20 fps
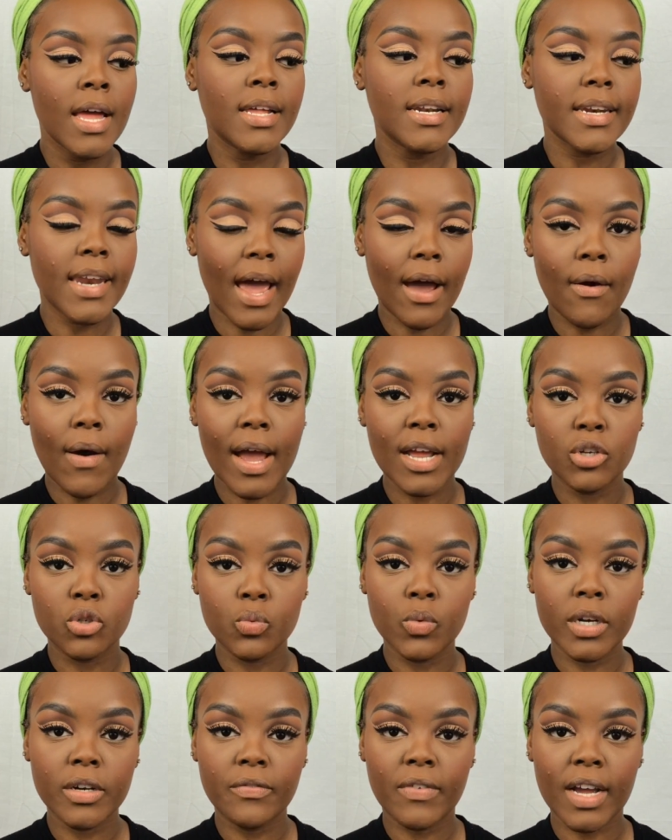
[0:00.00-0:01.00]
Now, I
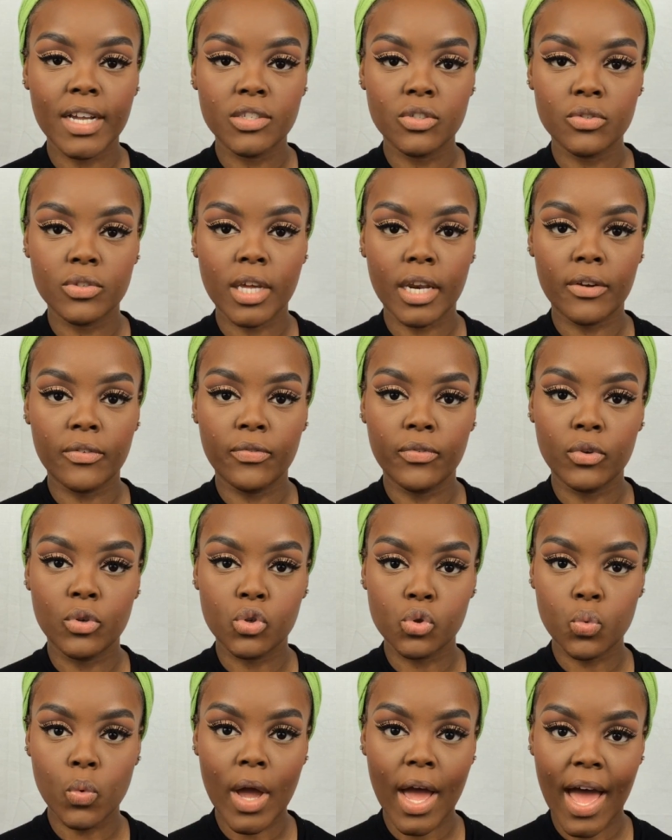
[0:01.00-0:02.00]
do advise you that if you
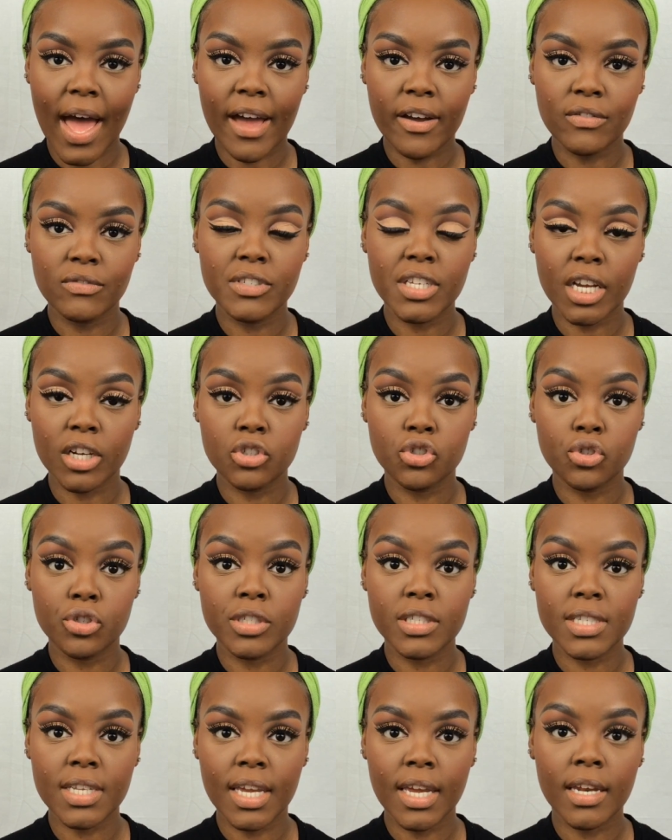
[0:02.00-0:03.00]
do have
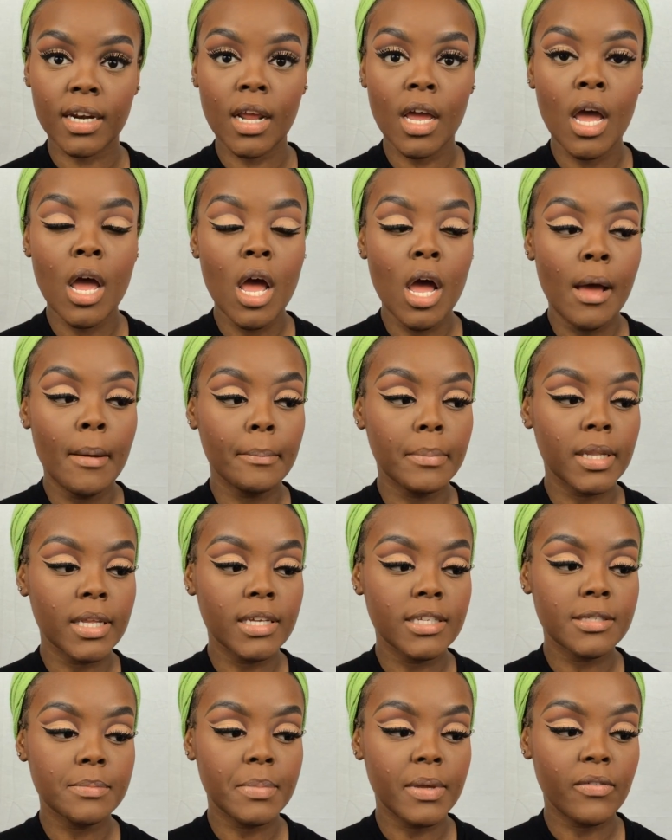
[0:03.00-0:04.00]
textured skin,
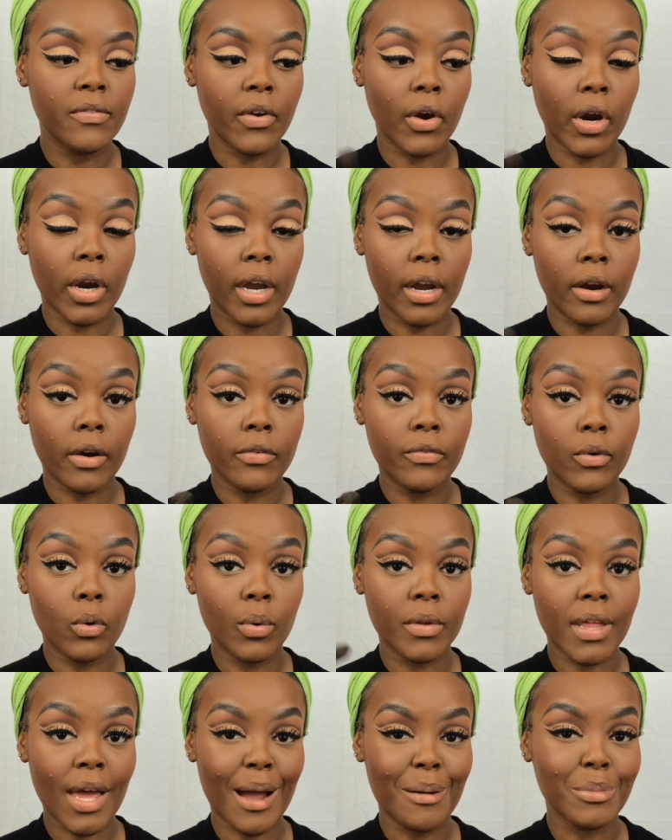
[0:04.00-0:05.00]
please be very careful
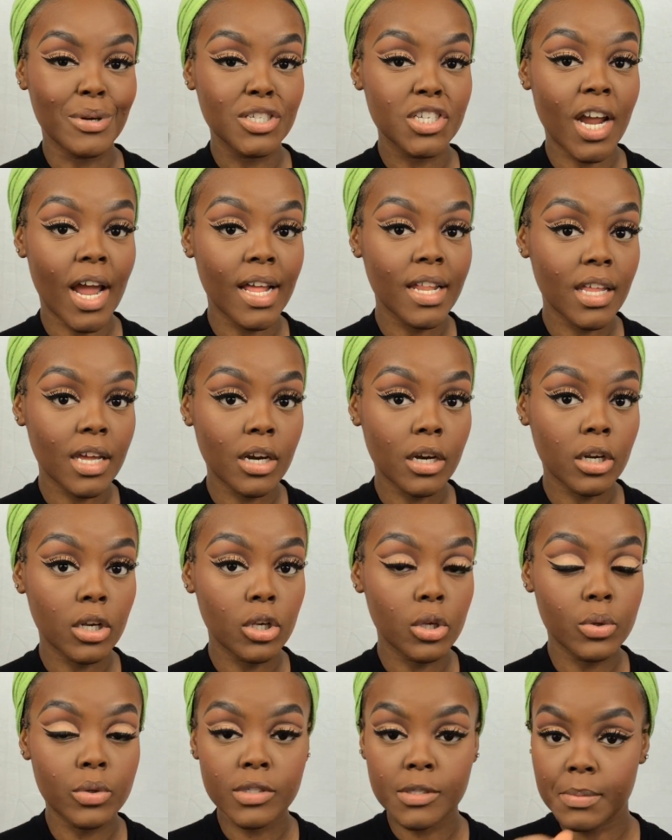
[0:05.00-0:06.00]
with how much highlighter you
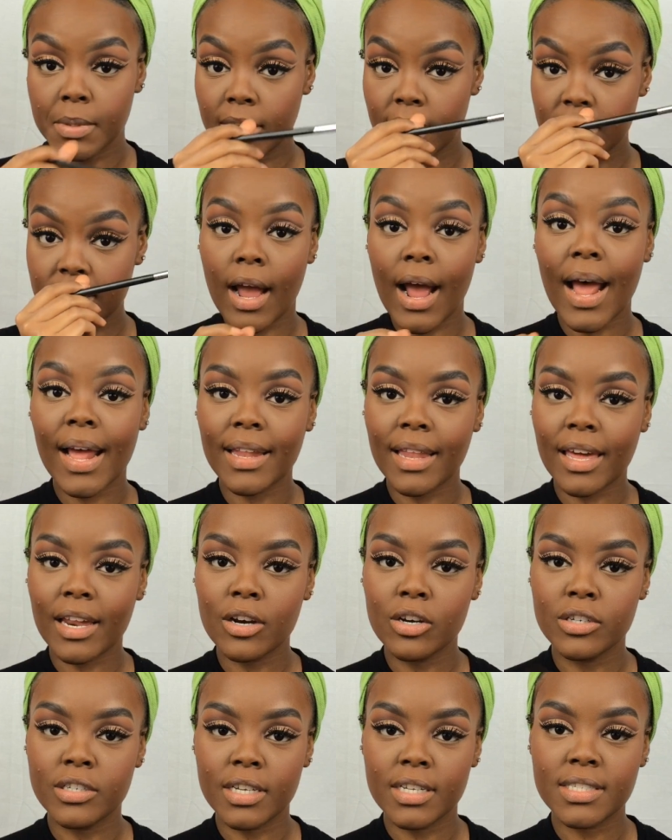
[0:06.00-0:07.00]
use, because
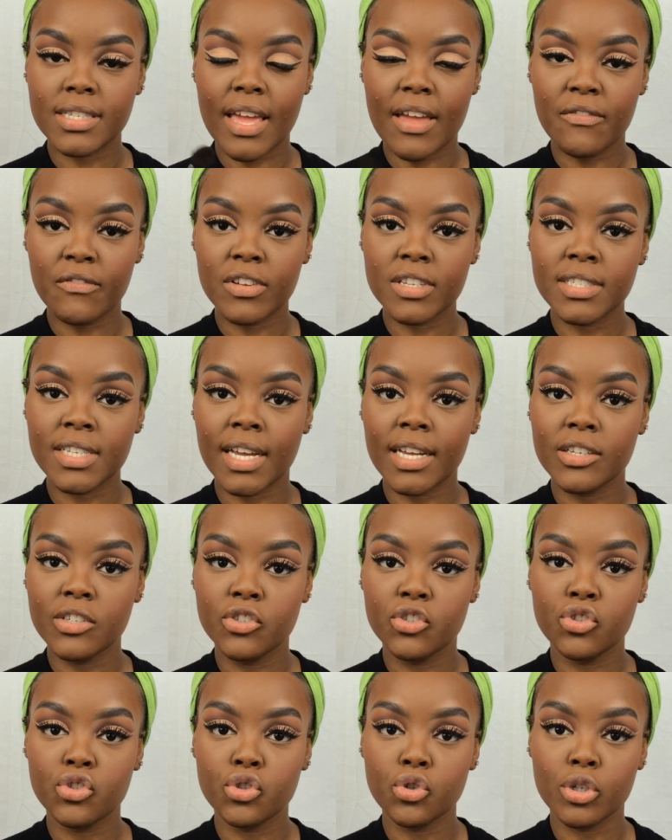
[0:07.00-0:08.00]
highlighter does
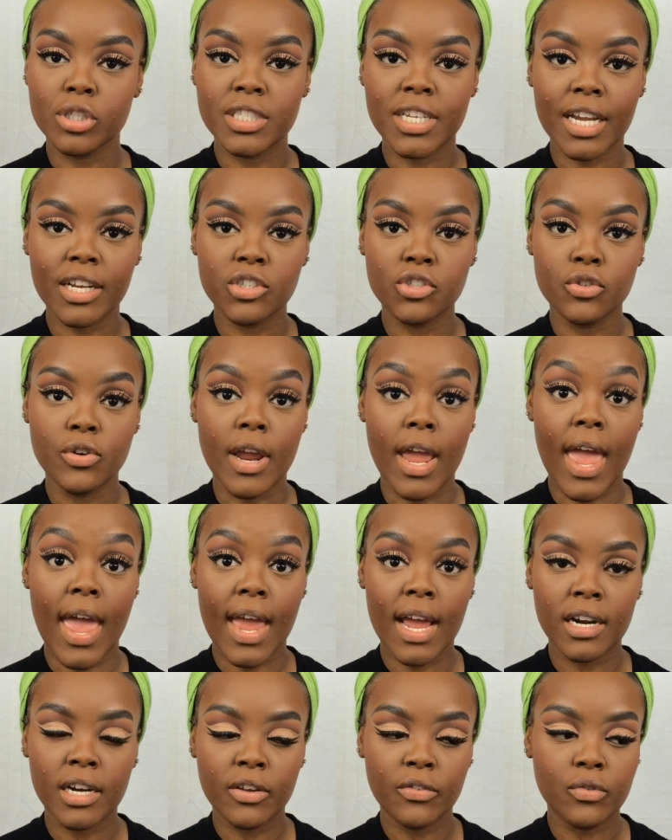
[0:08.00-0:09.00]
emphasize your texture,
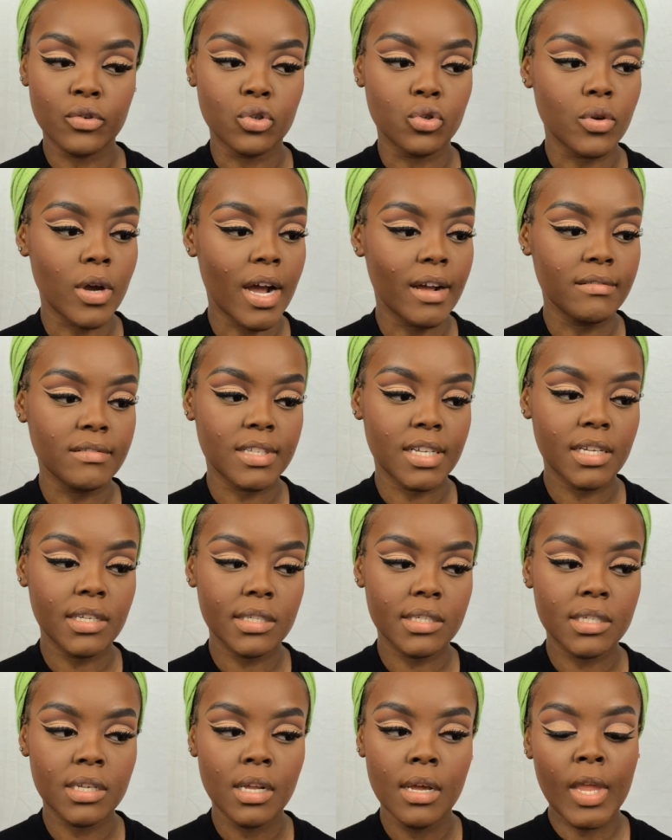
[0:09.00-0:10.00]
and if you do have
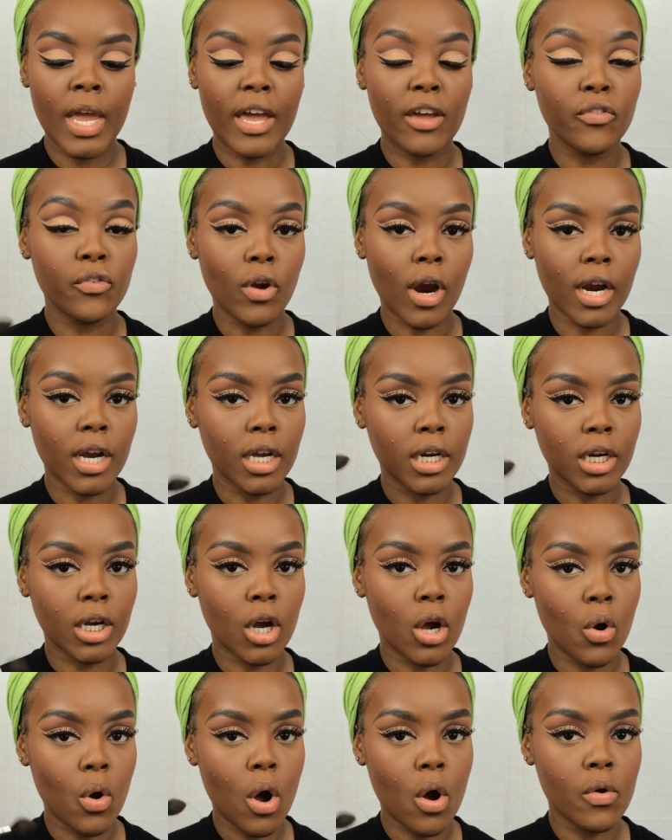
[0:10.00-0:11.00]
zits. If you are going to
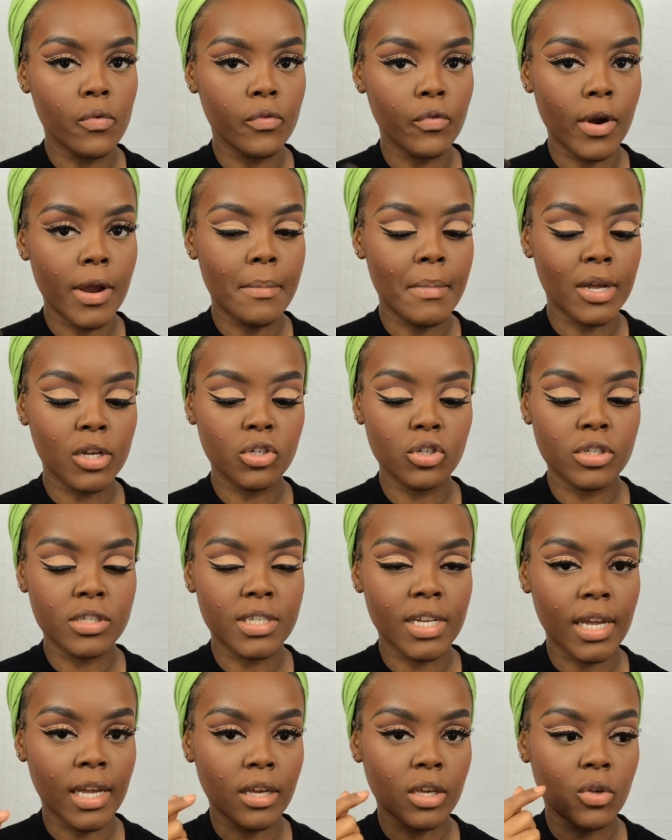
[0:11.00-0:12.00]
go over it, make sure to
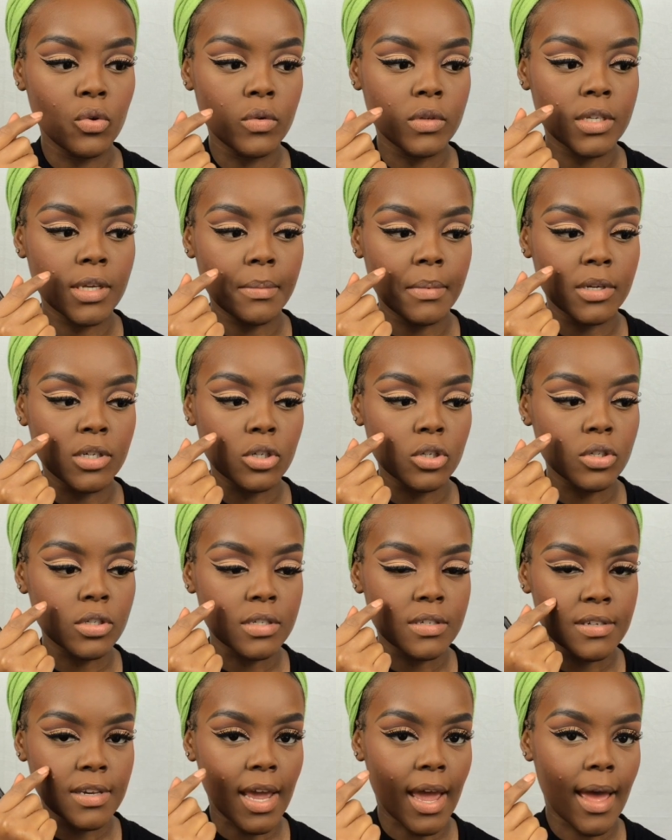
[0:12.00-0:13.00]
take a Q-tip and
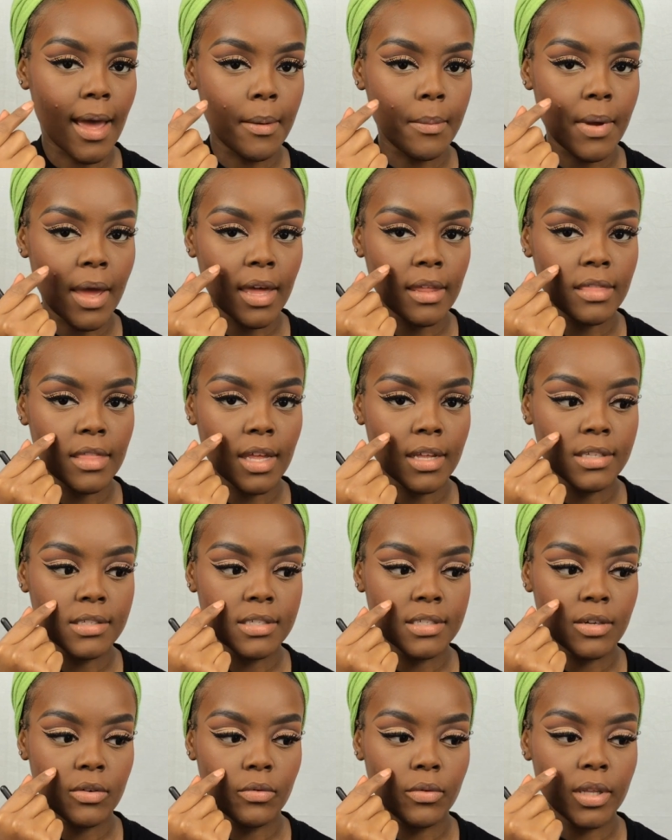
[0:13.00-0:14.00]
just dab at that
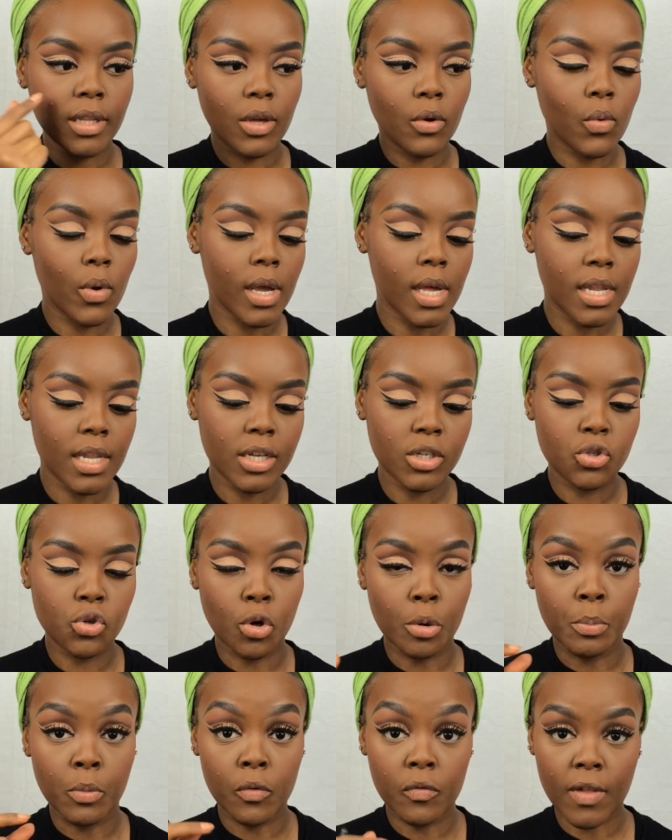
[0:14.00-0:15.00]
zit really quickly to
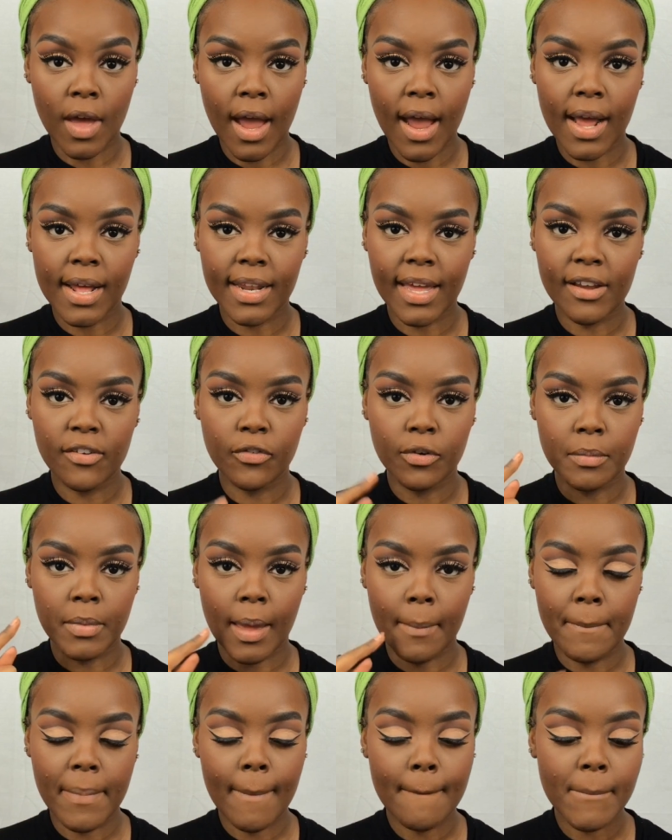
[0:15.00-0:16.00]
remove the highlight from
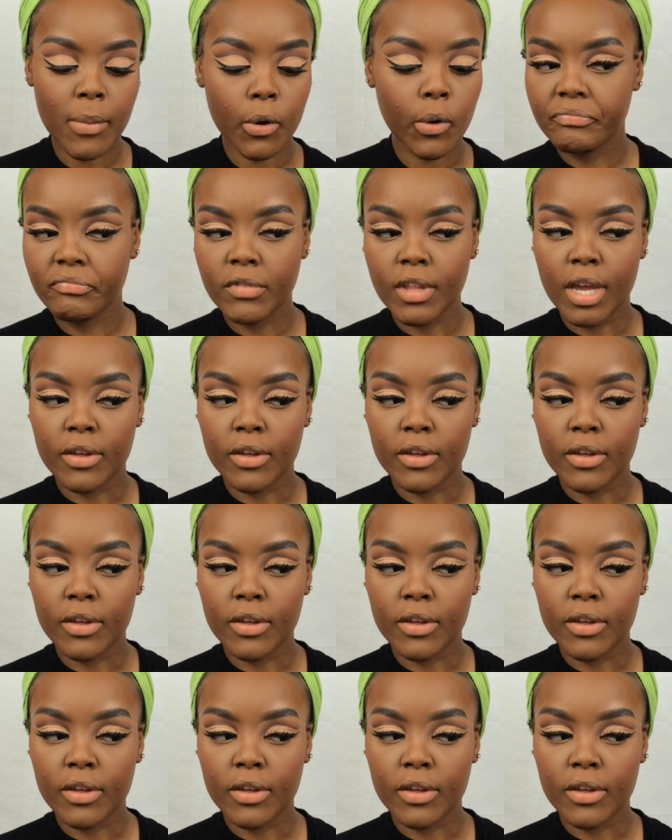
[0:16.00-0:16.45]
that pimple.